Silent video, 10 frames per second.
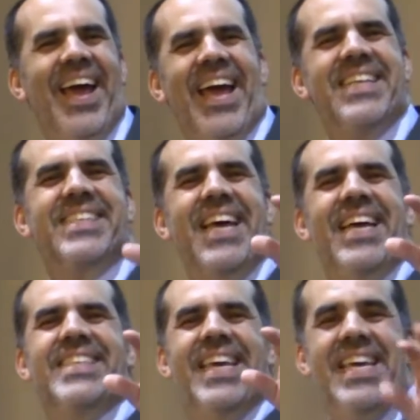It
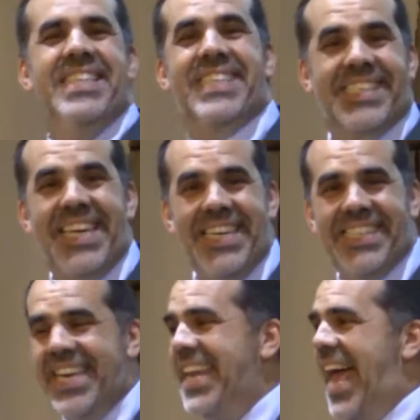says in
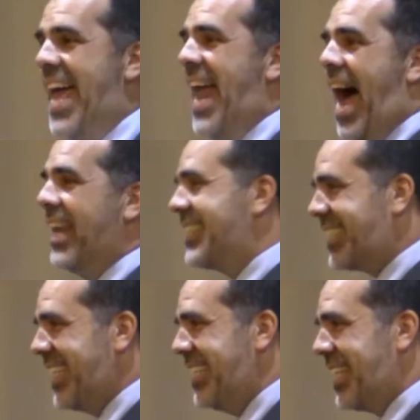season and out of
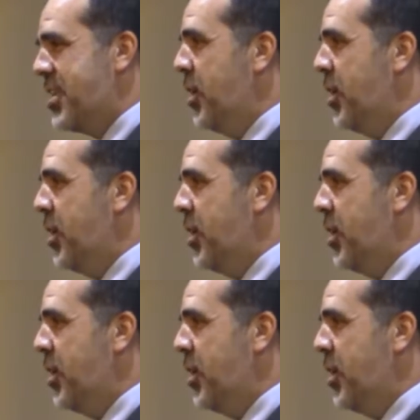season.